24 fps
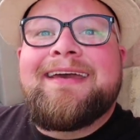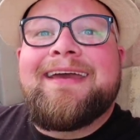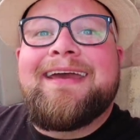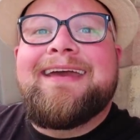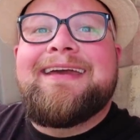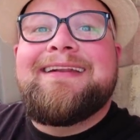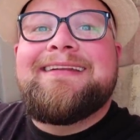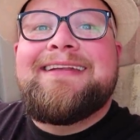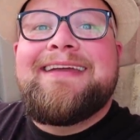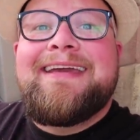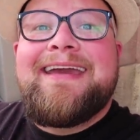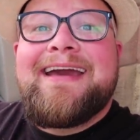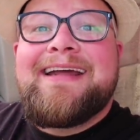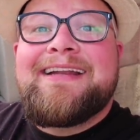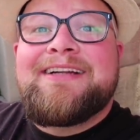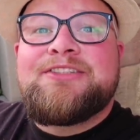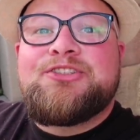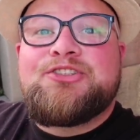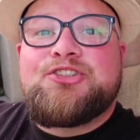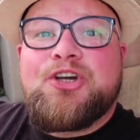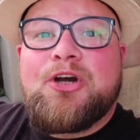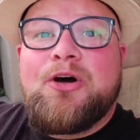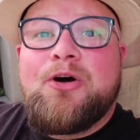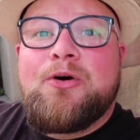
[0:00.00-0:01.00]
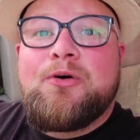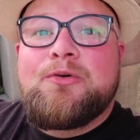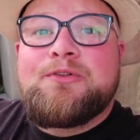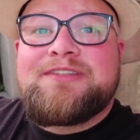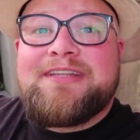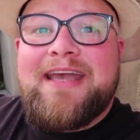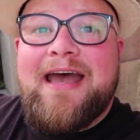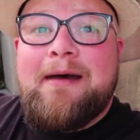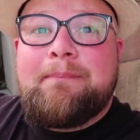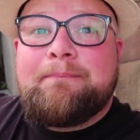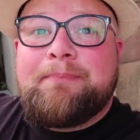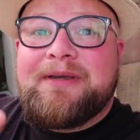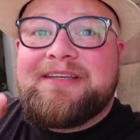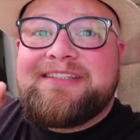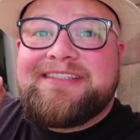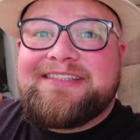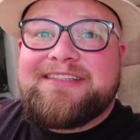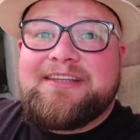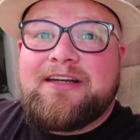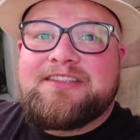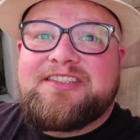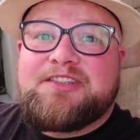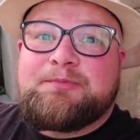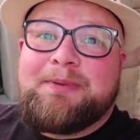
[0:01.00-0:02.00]
Indiana Jones Epic
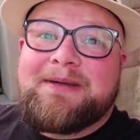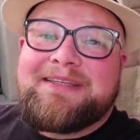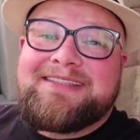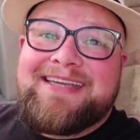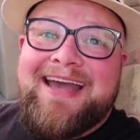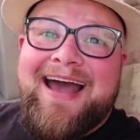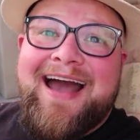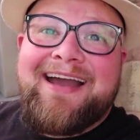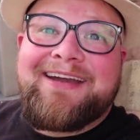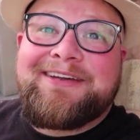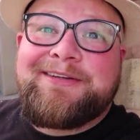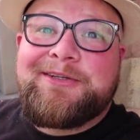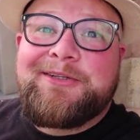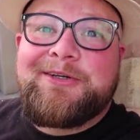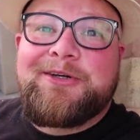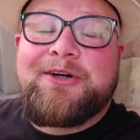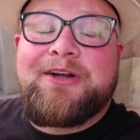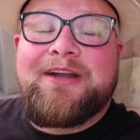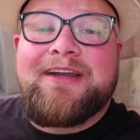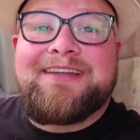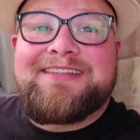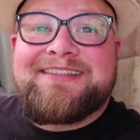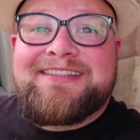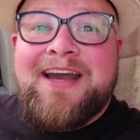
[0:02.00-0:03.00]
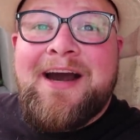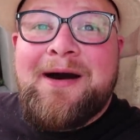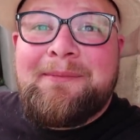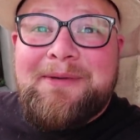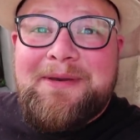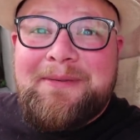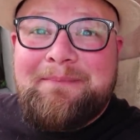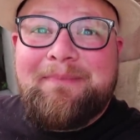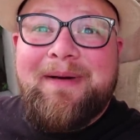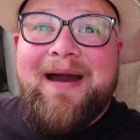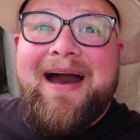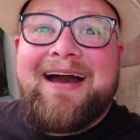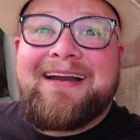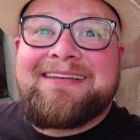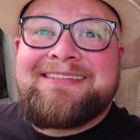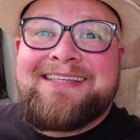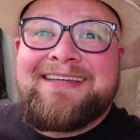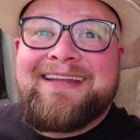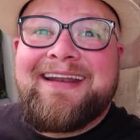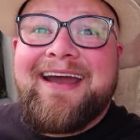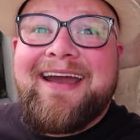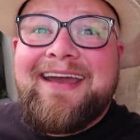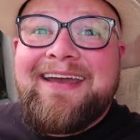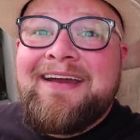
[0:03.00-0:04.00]
Stunt Spectacular is coming back
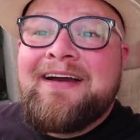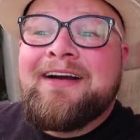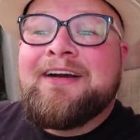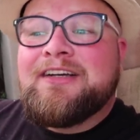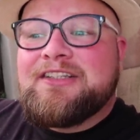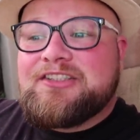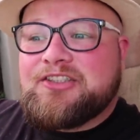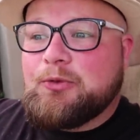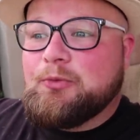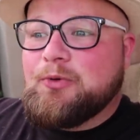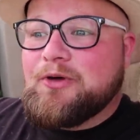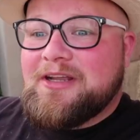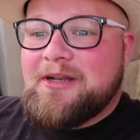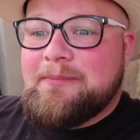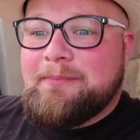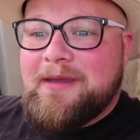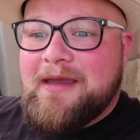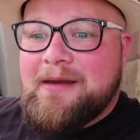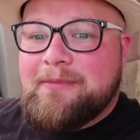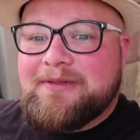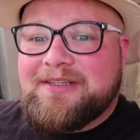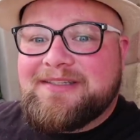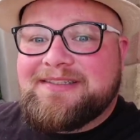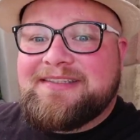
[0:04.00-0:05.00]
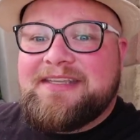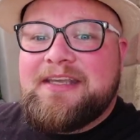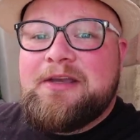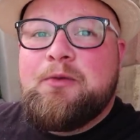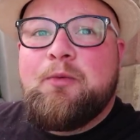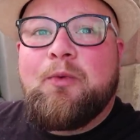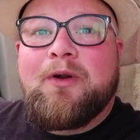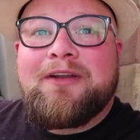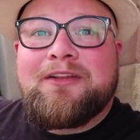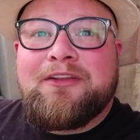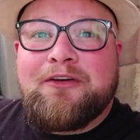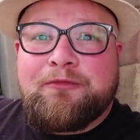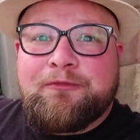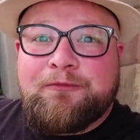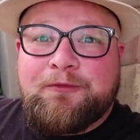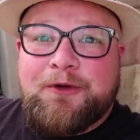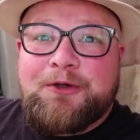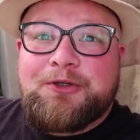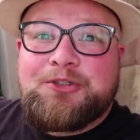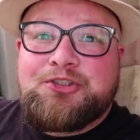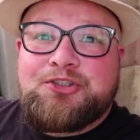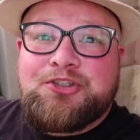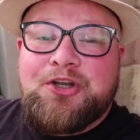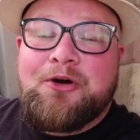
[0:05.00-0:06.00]
today, so we're gonna be able to see one of the
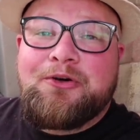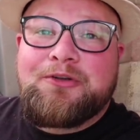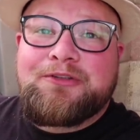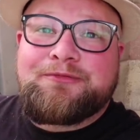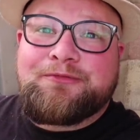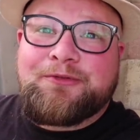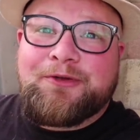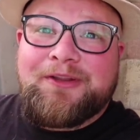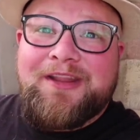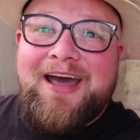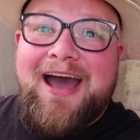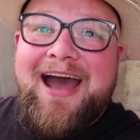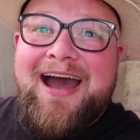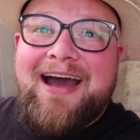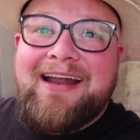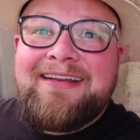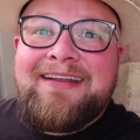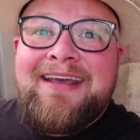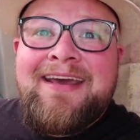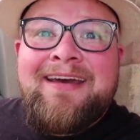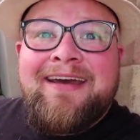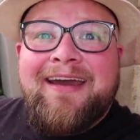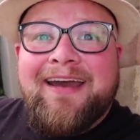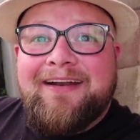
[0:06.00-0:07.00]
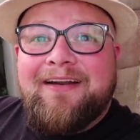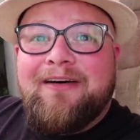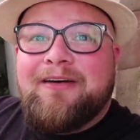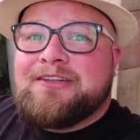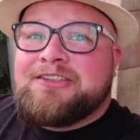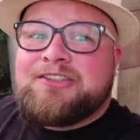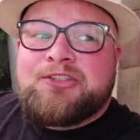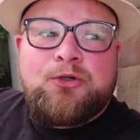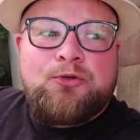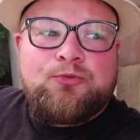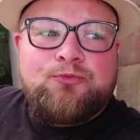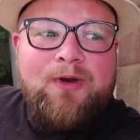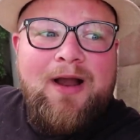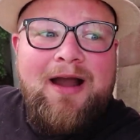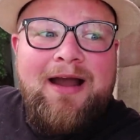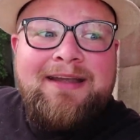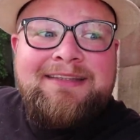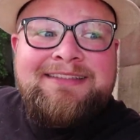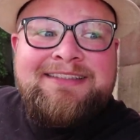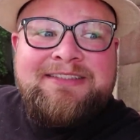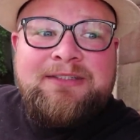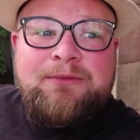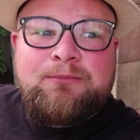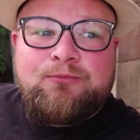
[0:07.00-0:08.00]
first shows for that, and also
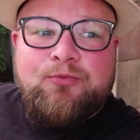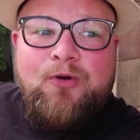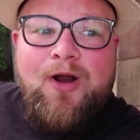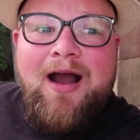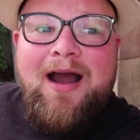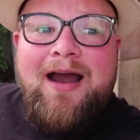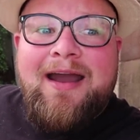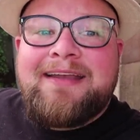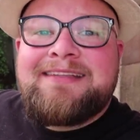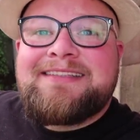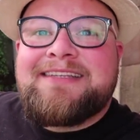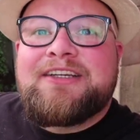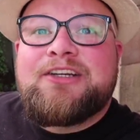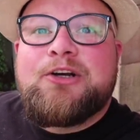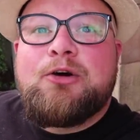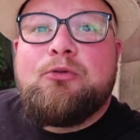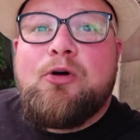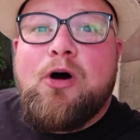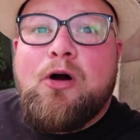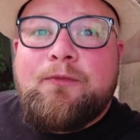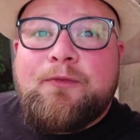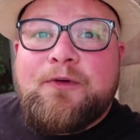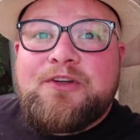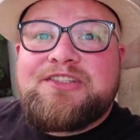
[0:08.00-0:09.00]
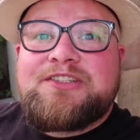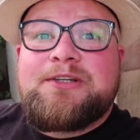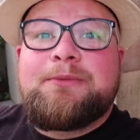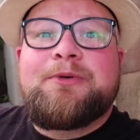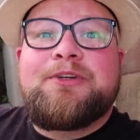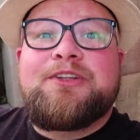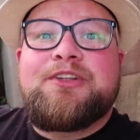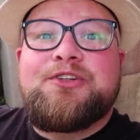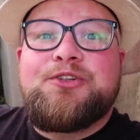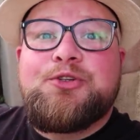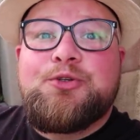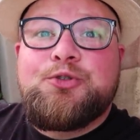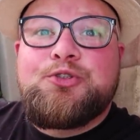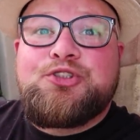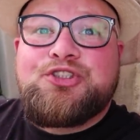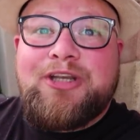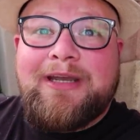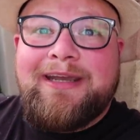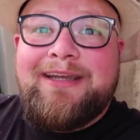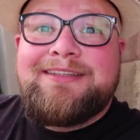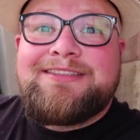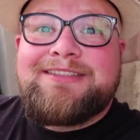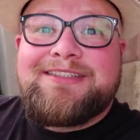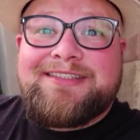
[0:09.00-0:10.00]
ride some rides and go over some of the new
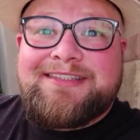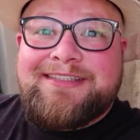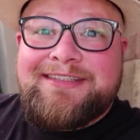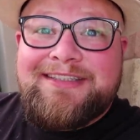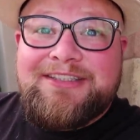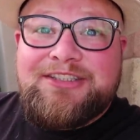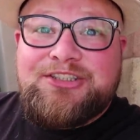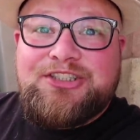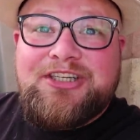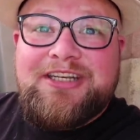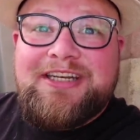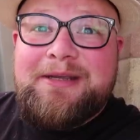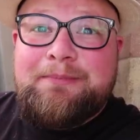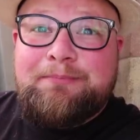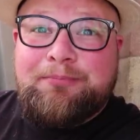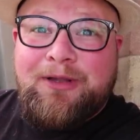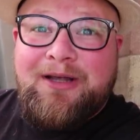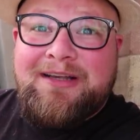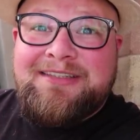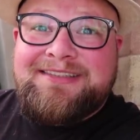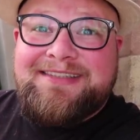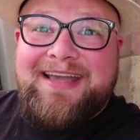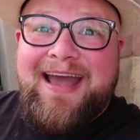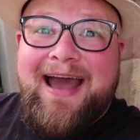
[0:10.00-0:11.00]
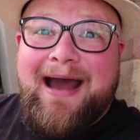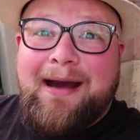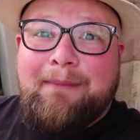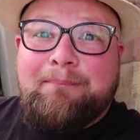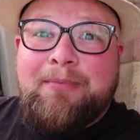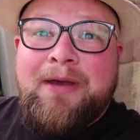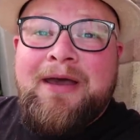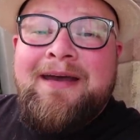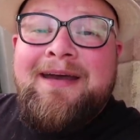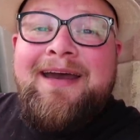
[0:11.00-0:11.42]
changes to the Genie plus app.